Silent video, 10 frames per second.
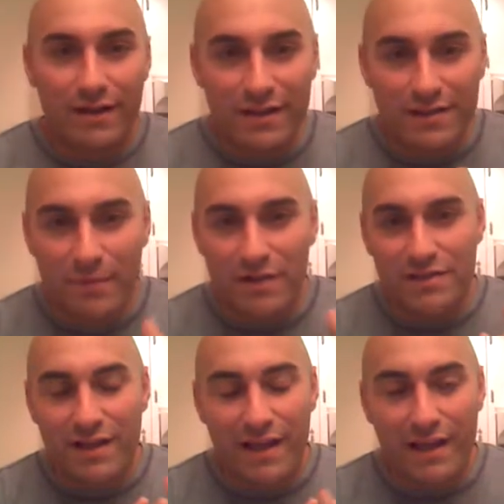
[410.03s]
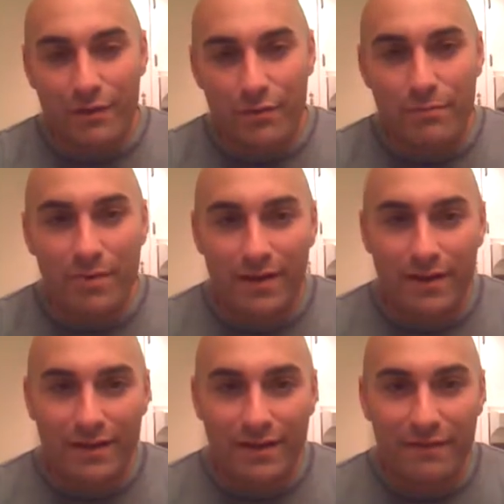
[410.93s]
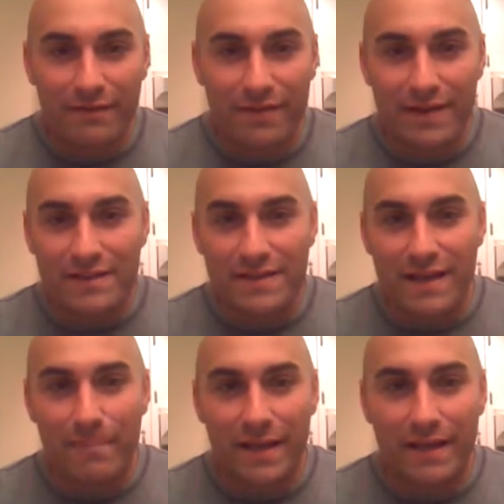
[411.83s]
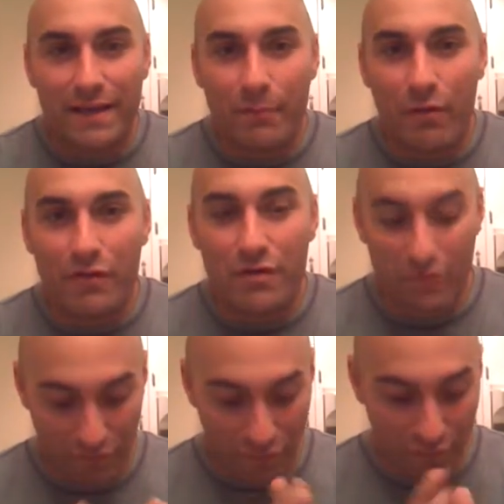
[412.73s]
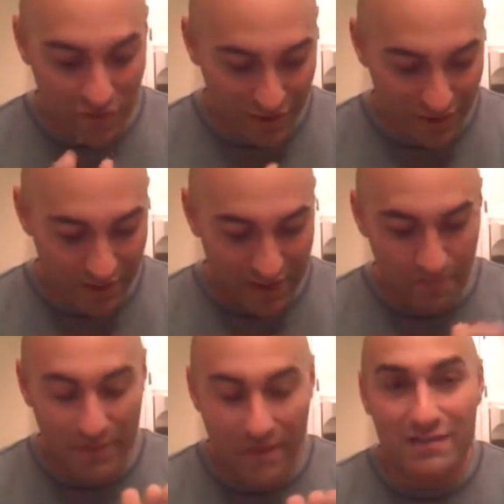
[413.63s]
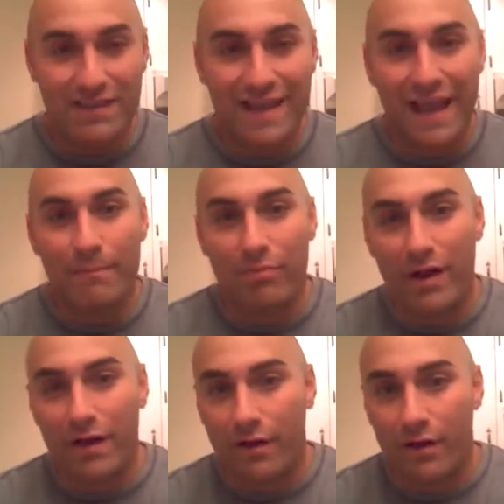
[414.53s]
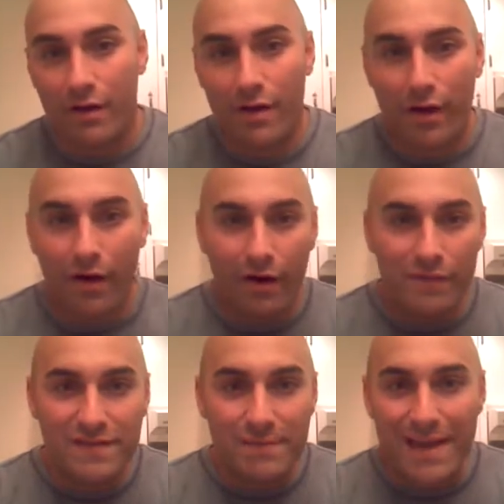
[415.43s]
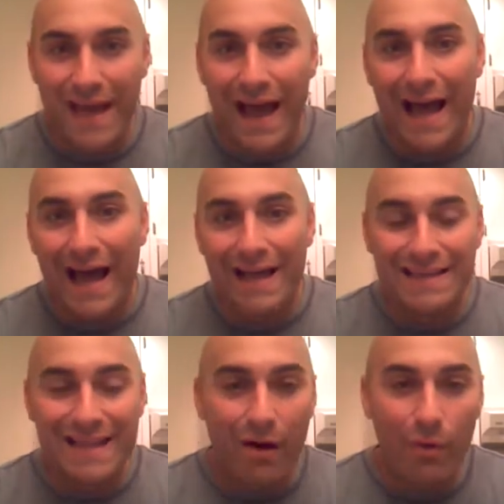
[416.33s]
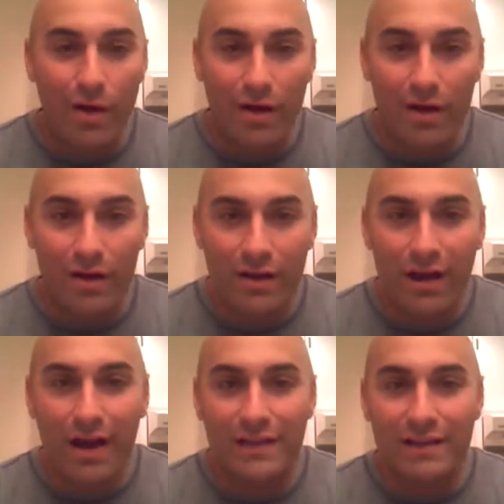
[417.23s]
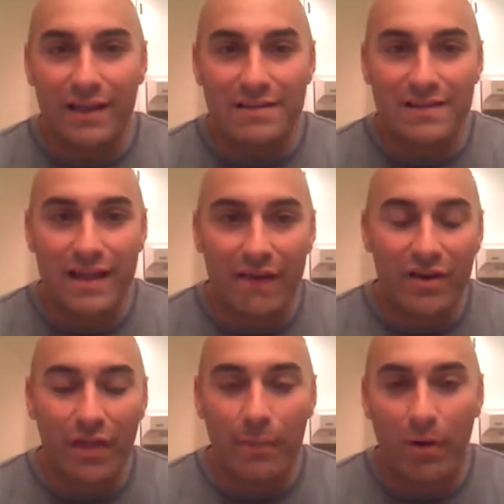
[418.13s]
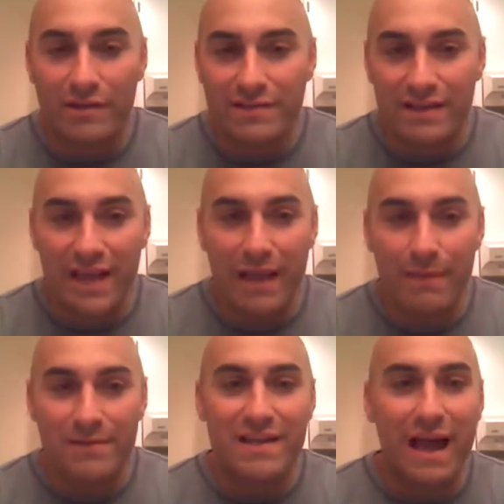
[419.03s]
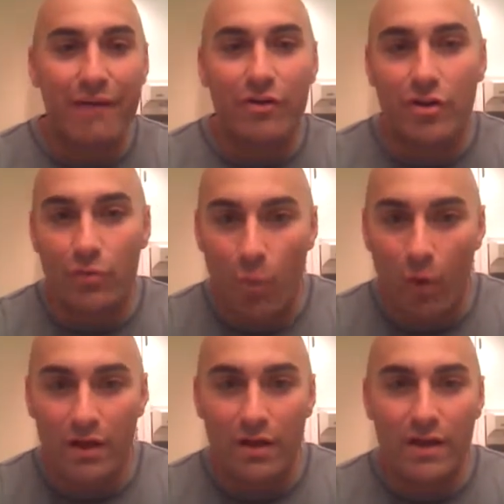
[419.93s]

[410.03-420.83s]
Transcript: As much as I hate Kuba in fantasy, I'm picking him over you, DeForge. And because the game breaker of Timmy Hightower, I think he's going to have another monster game. He's going to have a good one.